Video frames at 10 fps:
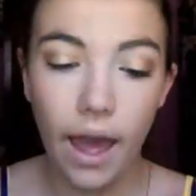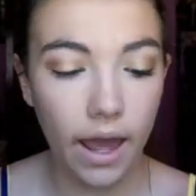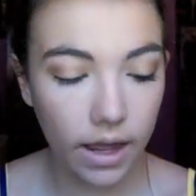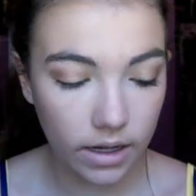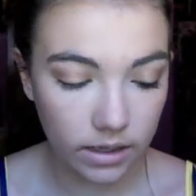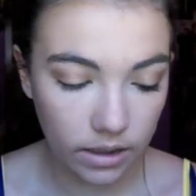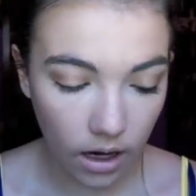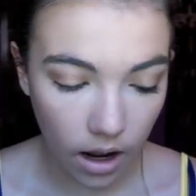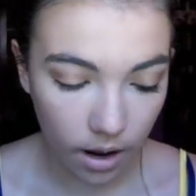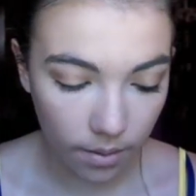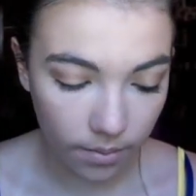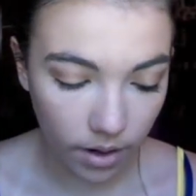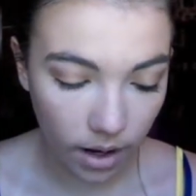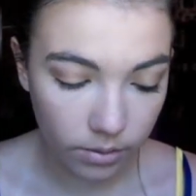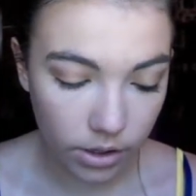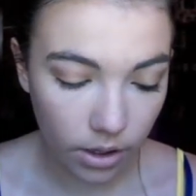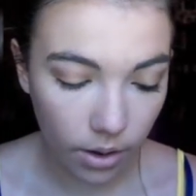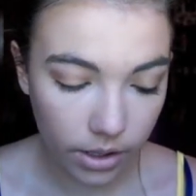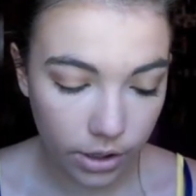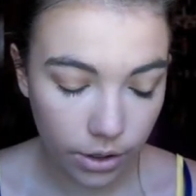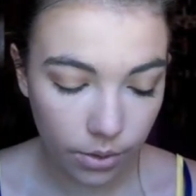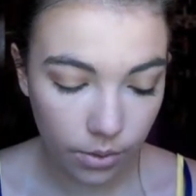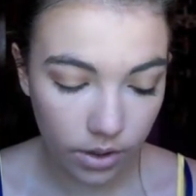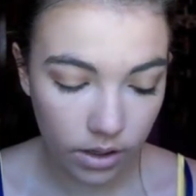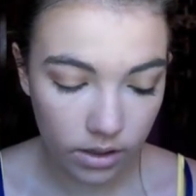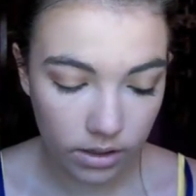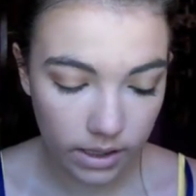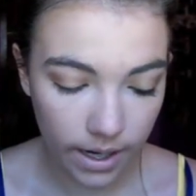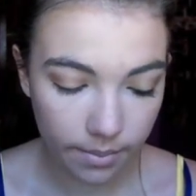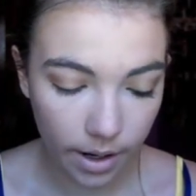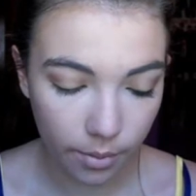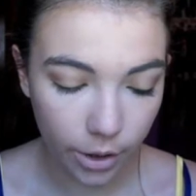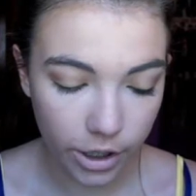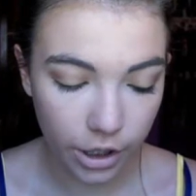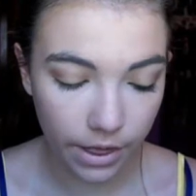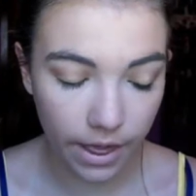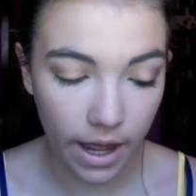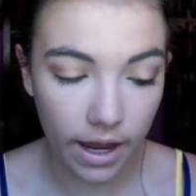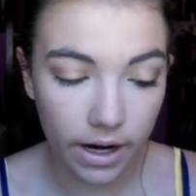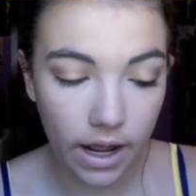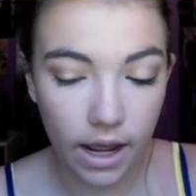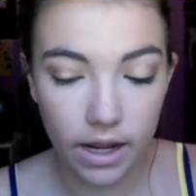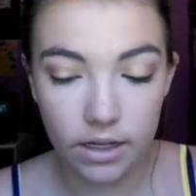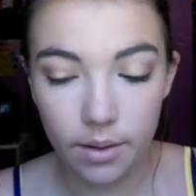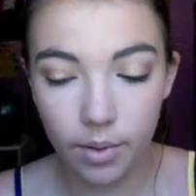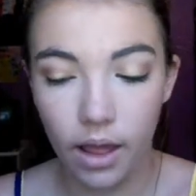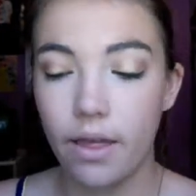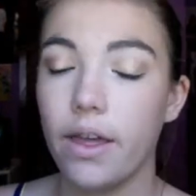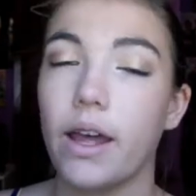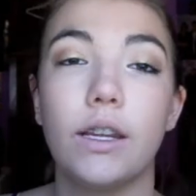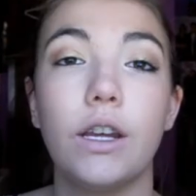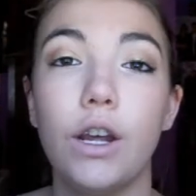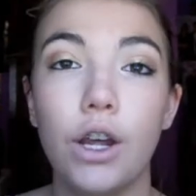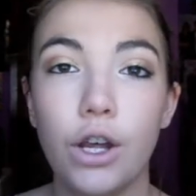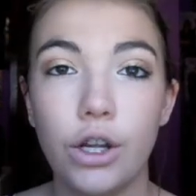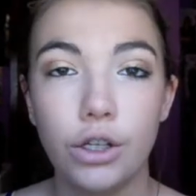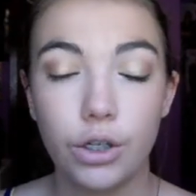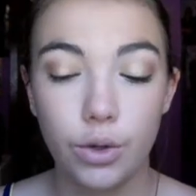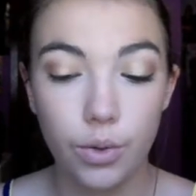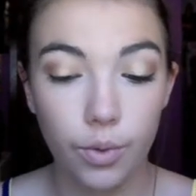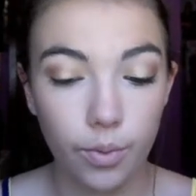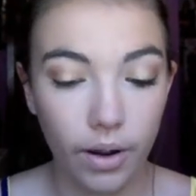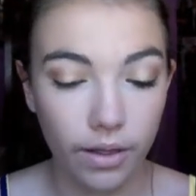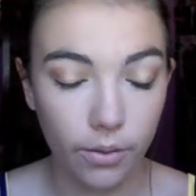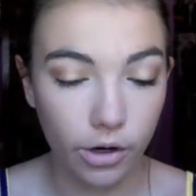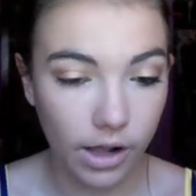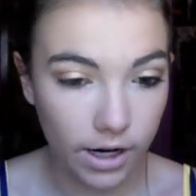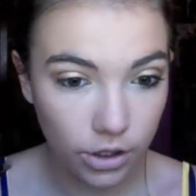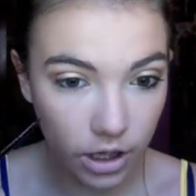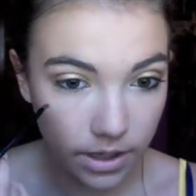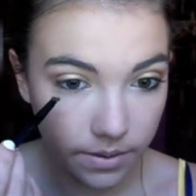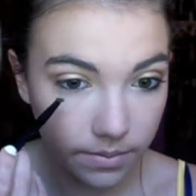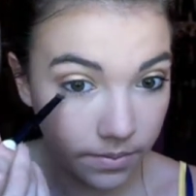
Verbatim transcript: And I'm just going to dab my brush in that and apply that to my lower lash line.